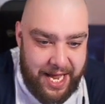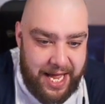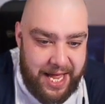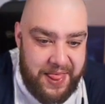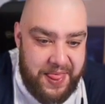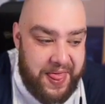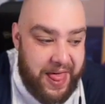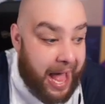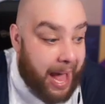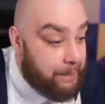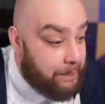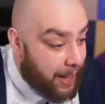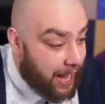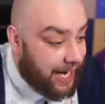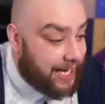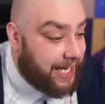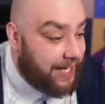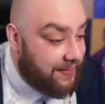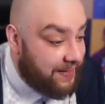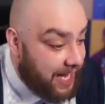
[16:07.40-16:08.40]
That
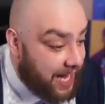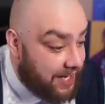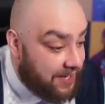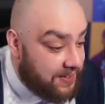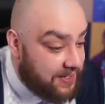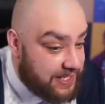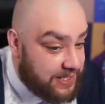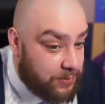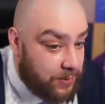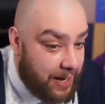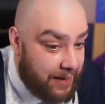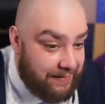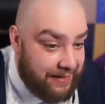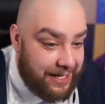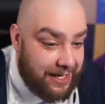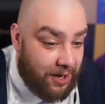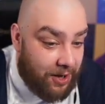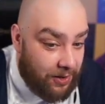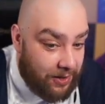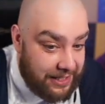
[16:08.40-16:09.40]
pack at the end is where it
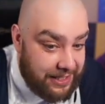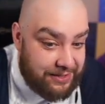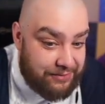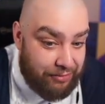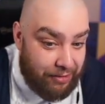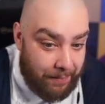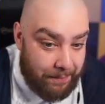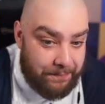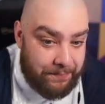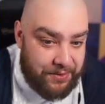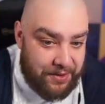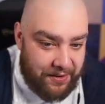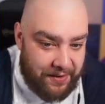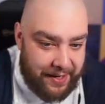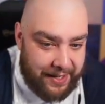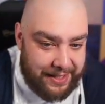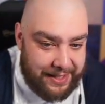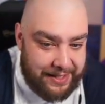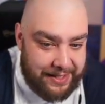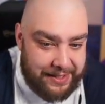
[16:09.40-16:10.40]
all is from, all
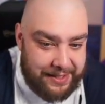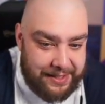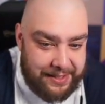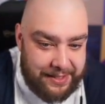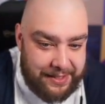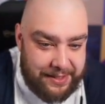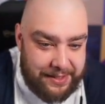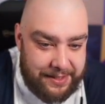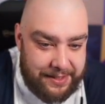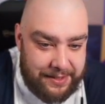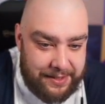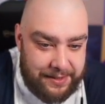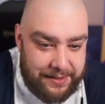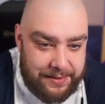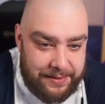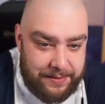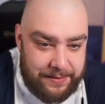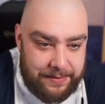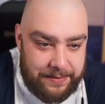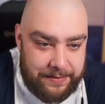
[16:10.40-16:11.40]
right?
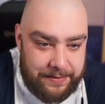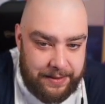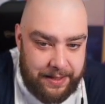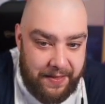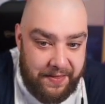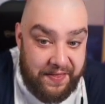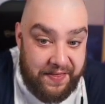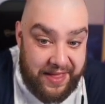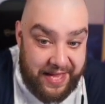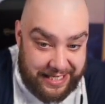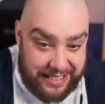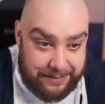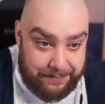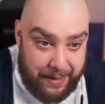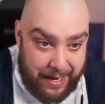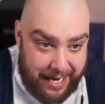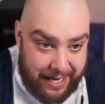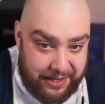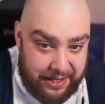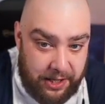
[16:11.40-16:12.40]
this
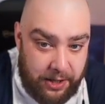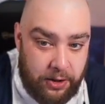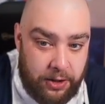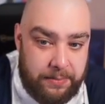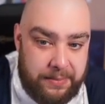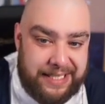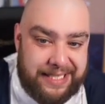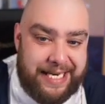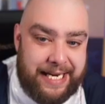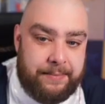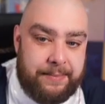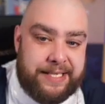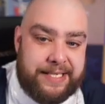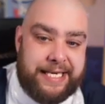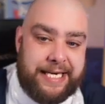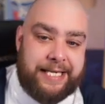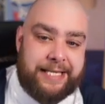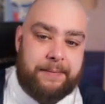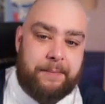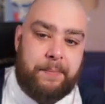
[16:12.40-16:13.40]
pack, the Ultimate Team of
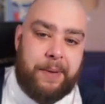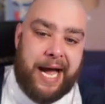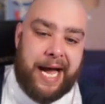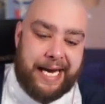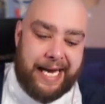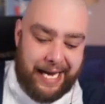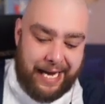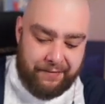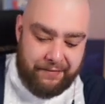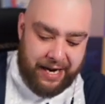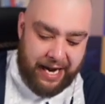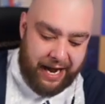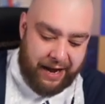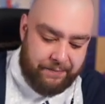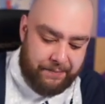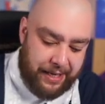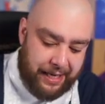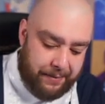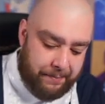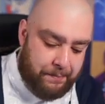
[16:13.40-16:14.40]
Season pack, 11.5
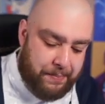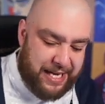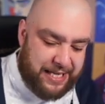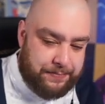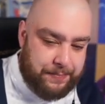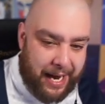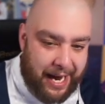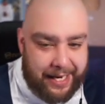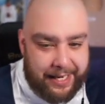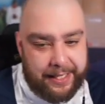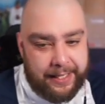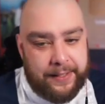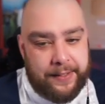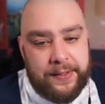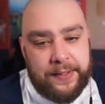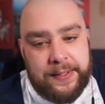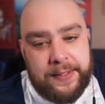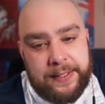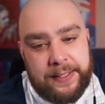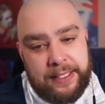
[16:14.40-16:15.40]
million best pack,
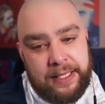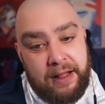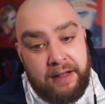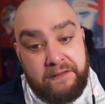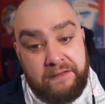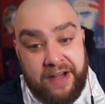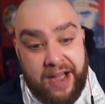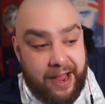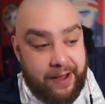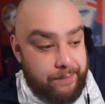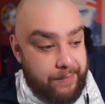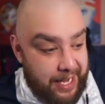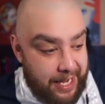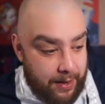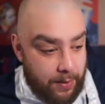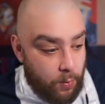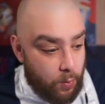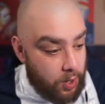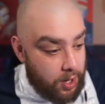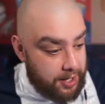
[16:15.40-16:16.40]
5
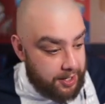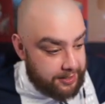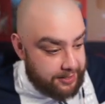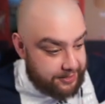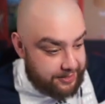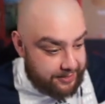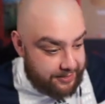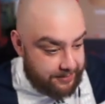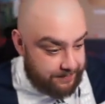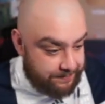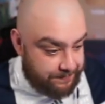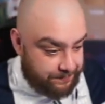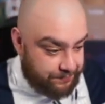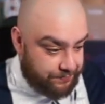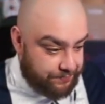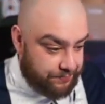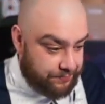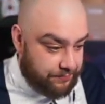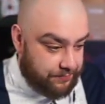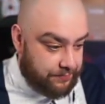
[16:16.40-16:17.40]
million worst.
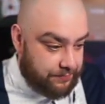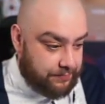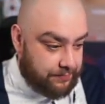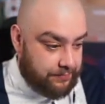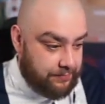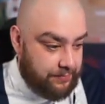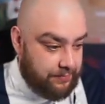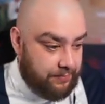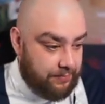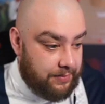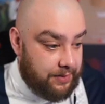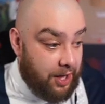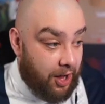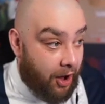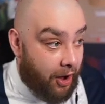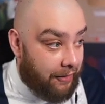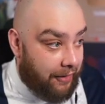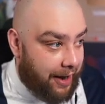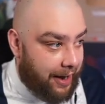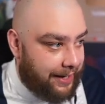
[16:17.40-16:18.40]

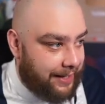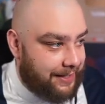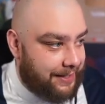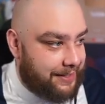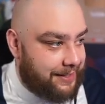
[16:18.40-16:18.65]
All right.